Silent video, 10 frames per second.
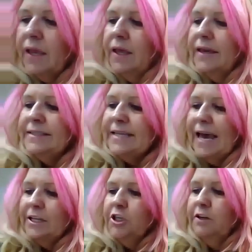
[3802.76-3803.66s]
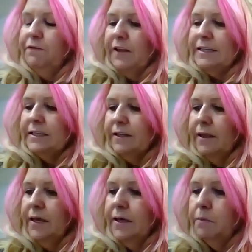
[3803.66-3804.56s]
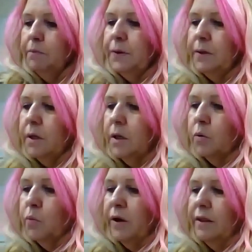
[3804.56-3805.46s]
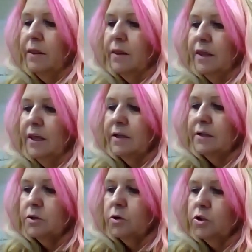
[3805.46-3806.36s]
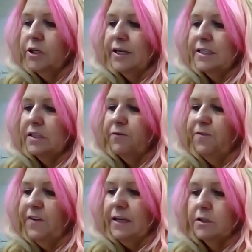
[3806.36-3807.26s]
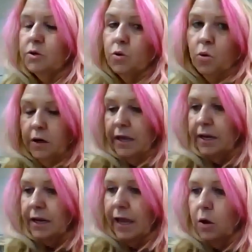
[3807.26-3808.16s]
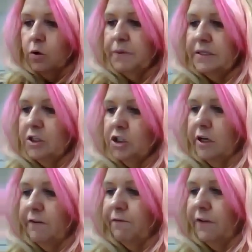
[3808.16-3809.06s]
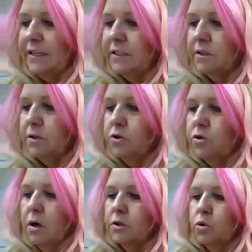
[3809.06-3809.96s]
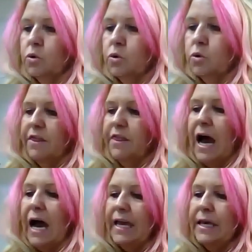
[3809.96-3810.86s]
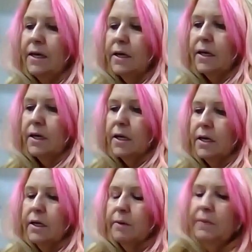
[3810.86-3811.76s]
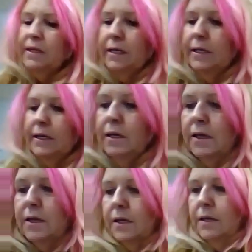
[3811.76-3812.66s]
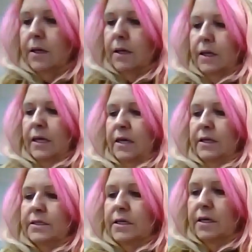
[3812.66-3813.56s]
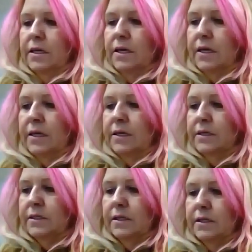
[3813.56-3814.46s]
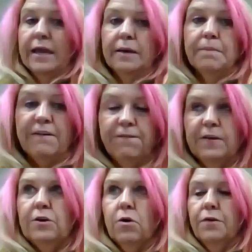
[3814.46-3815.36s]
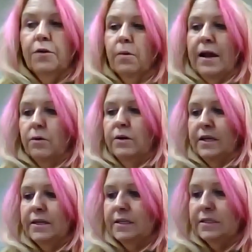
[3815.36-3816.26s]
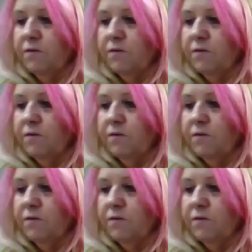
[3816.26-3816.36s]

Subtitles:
Its action, flexing the hip. When the insertion is fixed or in a held position, it flexes the trunk towards the thigh, meaning it is like my feet are on the ground, it is